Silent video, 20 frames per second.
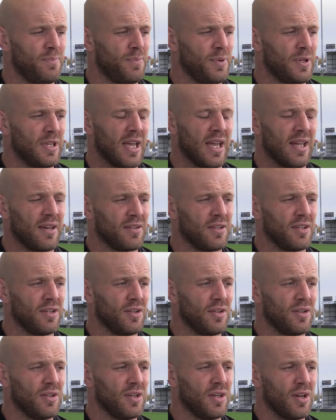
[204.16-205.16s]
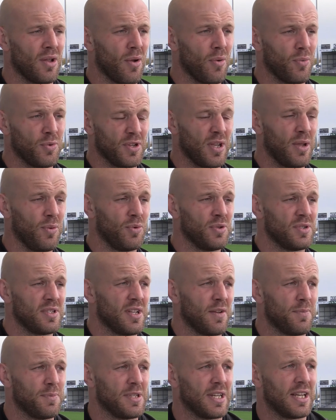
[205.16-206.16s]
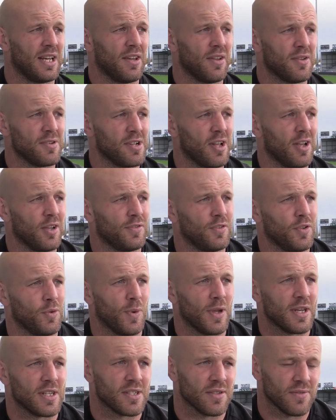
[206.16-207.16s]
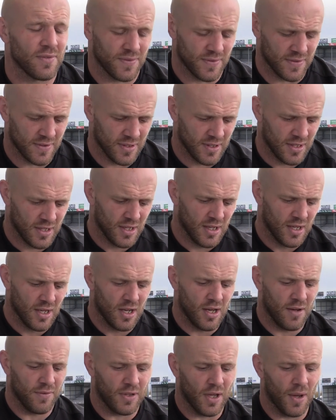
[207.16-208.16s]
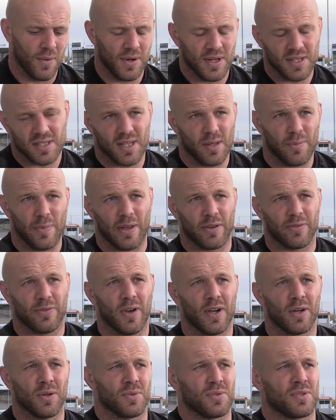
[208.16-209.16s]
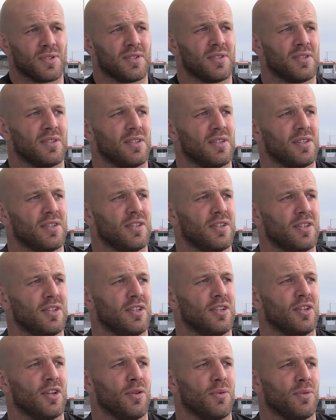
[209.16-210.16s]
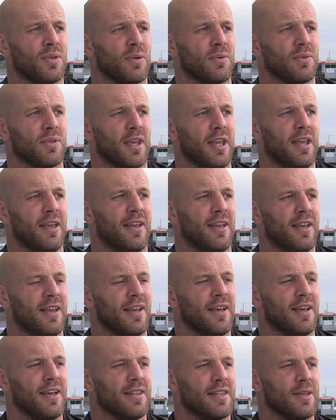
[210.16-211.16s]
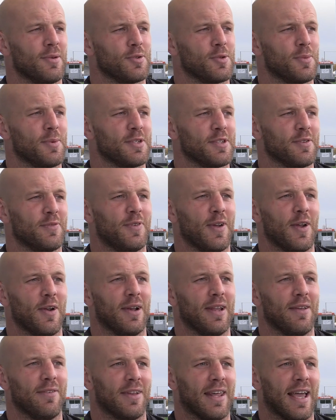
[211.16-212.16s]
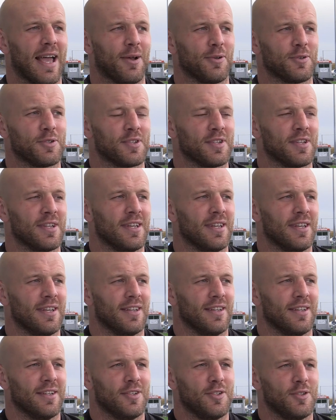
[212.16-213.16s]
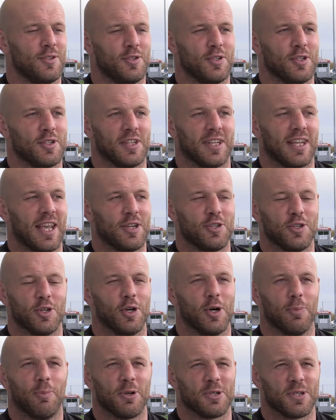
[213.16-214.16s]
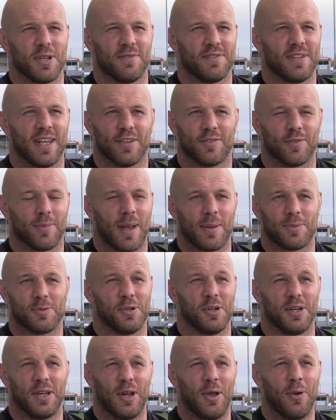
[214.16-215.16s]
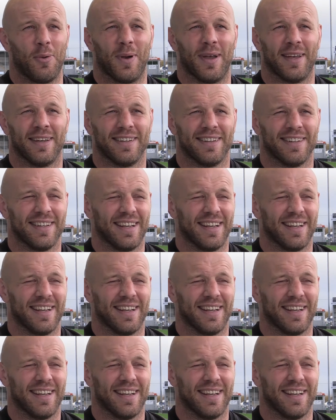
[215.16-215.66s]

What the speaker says: But yeah, you know, it was tough, particularly in those last few weeks of going into the big finals. You know, there was almost a fear of leaving the house just in case you got a positive test from absolutely nowhere,